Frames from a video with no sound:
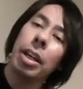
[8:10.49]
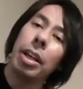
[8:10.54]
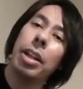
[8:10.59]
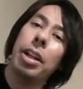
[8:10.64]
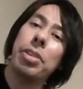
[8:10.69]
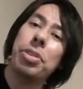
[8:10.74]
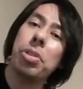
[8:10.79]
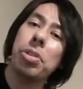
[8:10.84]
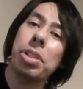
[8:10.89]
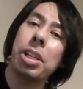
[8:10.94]

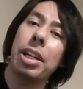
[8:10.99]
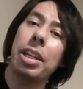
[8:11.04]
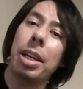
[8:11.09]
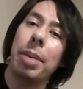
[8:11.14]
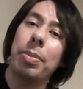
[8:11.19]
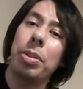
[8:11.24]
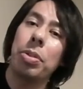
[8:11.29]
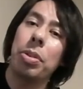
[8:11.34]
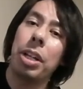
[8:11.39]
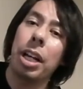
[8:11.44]
And also setting
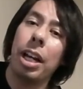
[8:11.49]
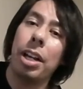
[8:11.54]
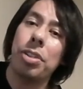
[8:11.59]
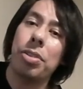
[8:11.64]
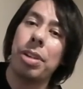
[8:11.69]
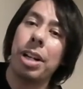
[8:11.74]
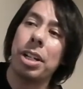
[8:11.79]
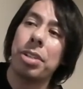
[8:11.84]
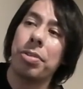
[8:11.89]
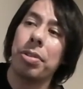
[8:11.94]
up new
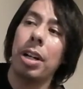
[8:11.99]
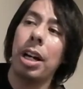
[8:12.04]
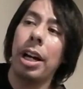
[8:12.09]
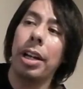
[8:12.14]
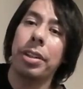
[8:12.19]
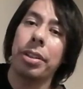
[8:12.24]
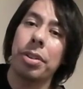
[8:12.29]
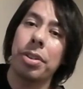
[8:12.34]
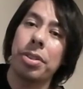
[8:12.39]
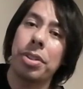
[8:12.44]
contracts for
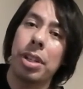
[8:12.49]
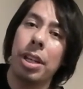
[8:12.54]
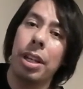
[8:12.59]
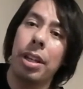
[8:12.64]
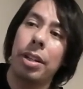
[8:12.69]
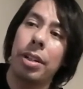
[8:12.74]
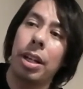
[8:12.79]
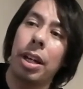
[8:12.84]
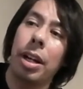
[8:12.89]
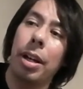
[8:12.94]
authors
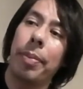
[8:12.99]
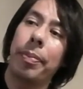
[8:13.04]
and,